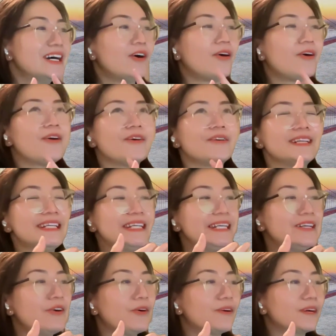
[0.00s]
or
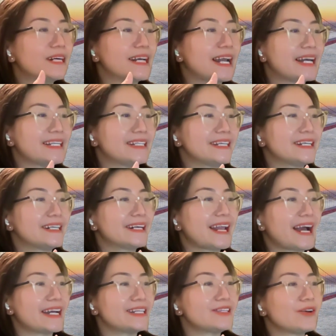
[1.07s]
reorganizing
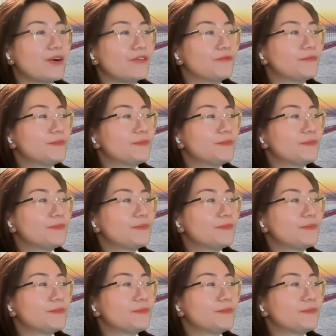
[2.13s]
lines of